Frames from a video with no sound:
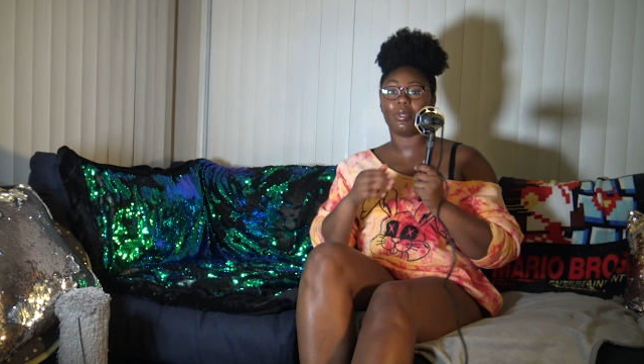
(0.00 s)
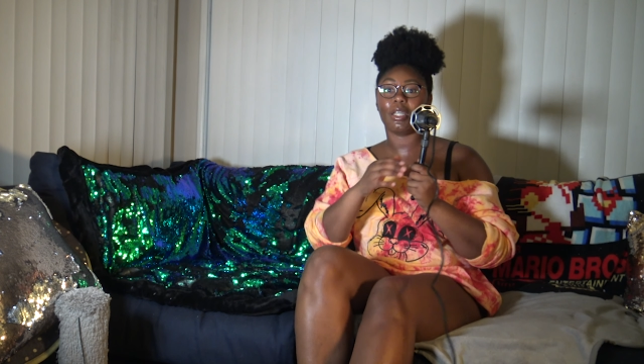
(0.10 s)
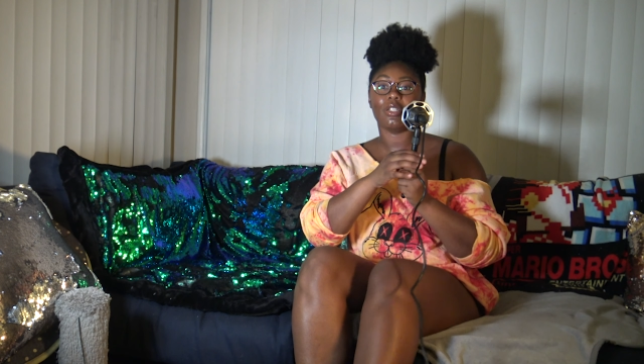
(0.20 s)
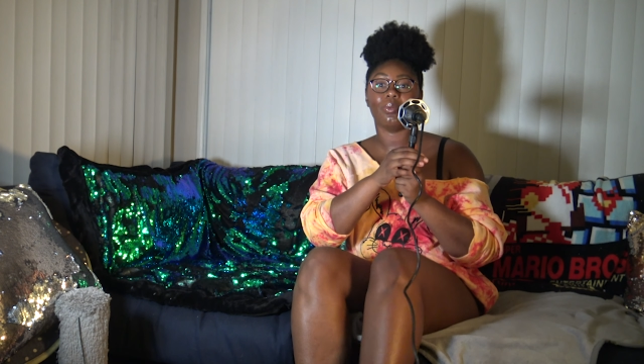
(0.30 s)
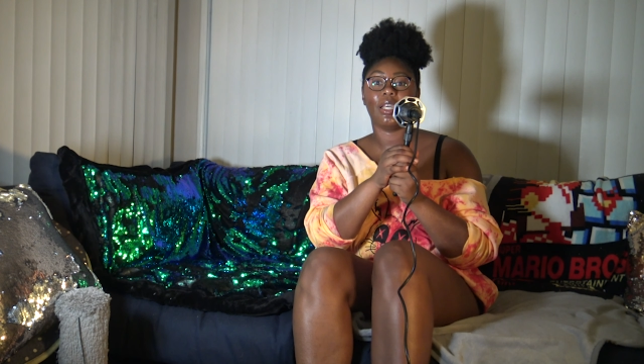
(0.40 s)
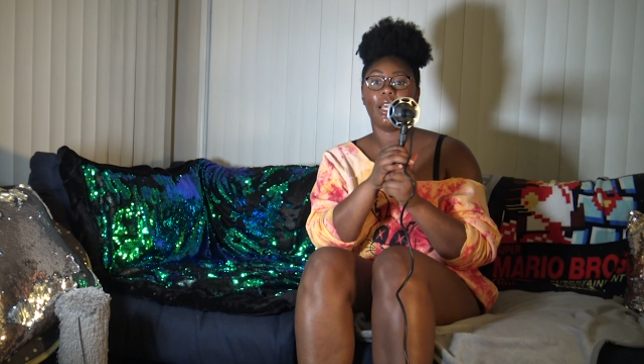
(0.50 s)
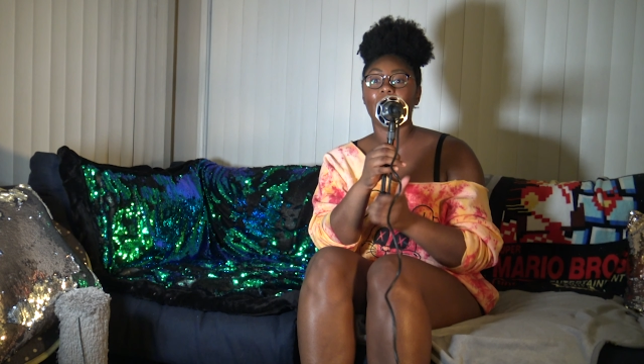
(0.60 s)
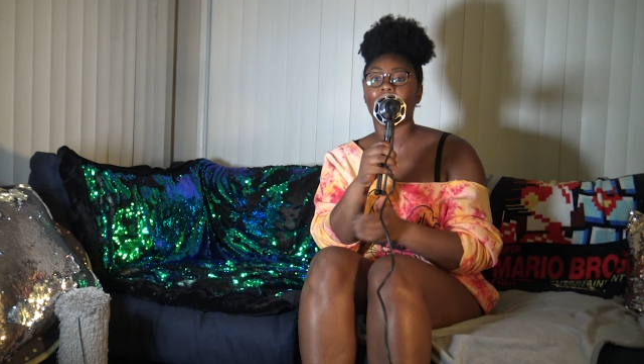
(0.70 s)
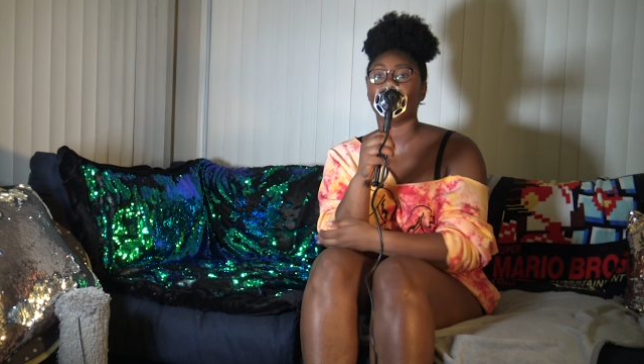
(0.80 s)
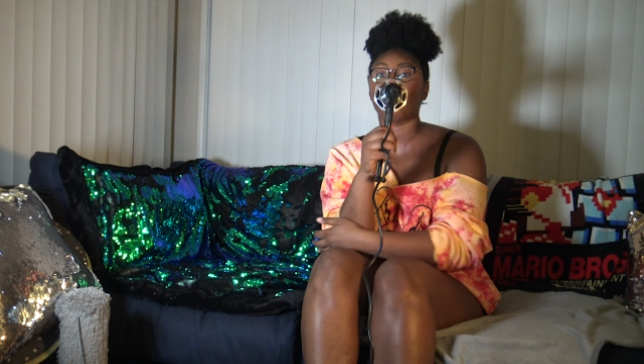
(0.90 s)
because we
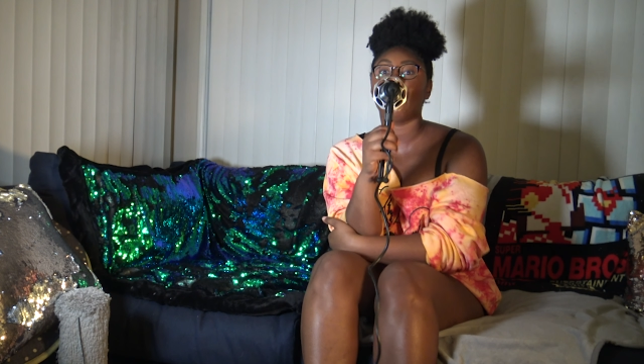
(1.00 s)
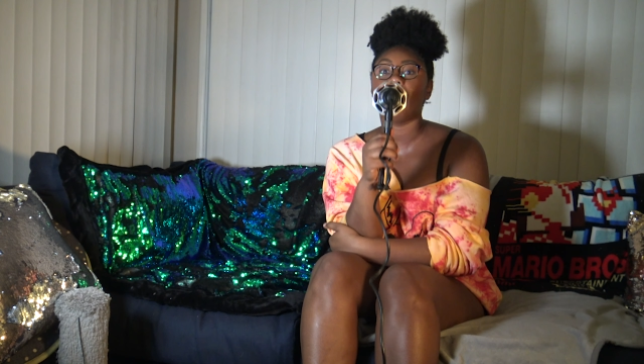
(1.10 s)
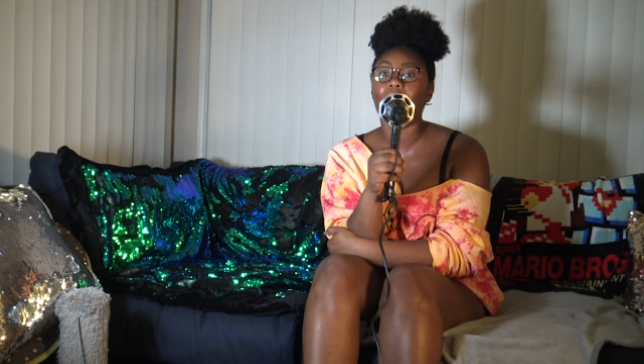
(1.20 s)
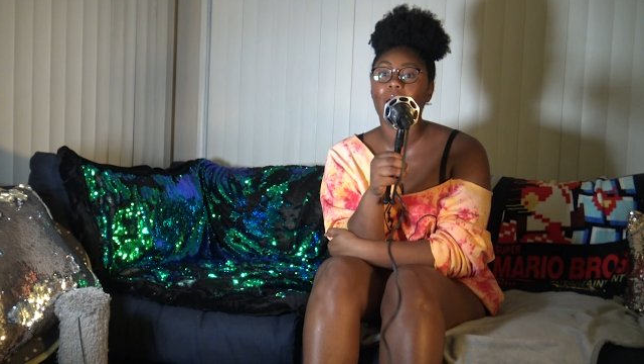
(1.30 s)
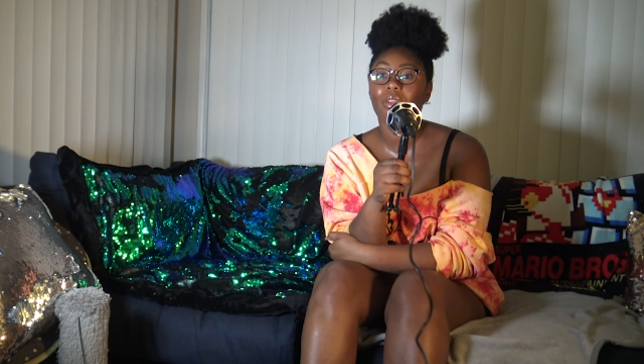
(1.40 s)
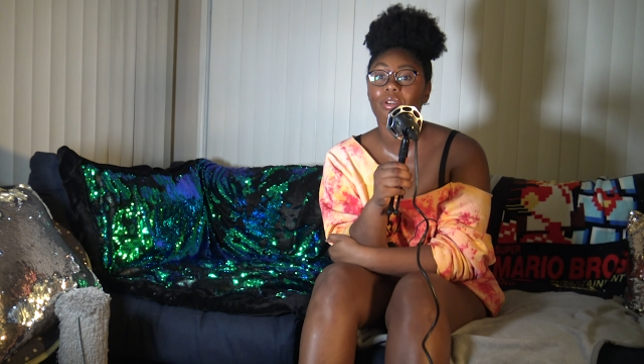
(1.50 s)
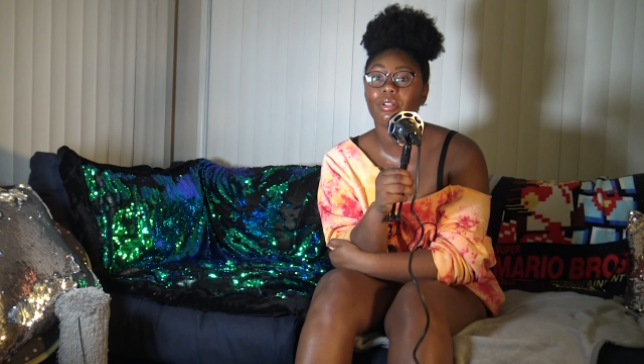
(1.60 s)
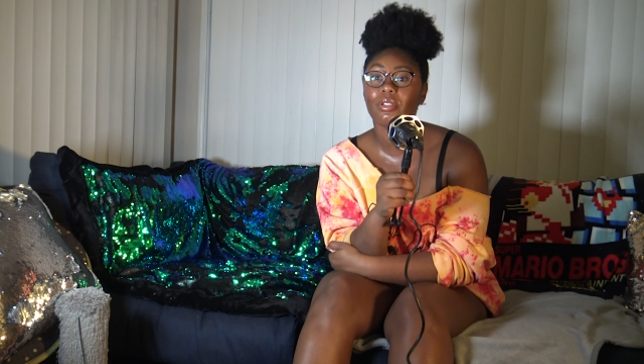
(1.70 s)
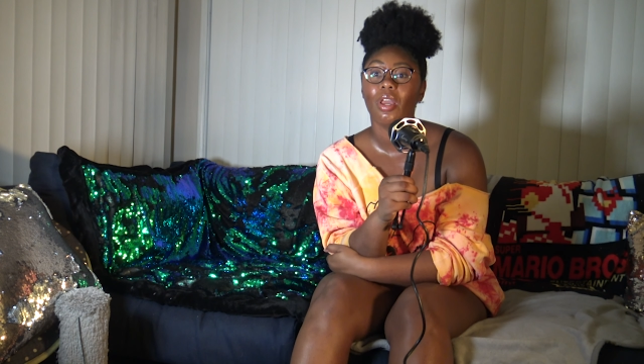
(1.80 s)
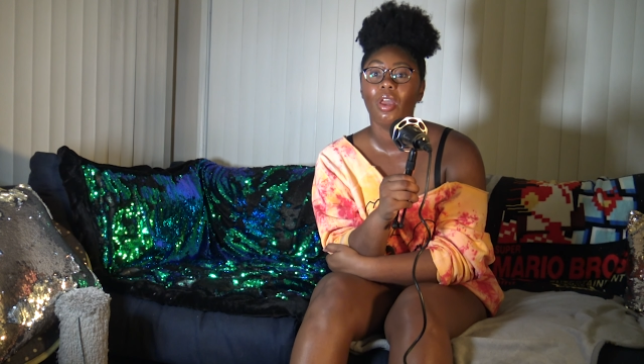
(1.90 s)
can't control
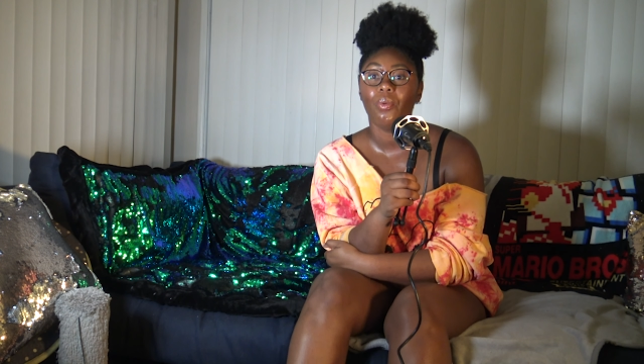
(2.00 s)
others.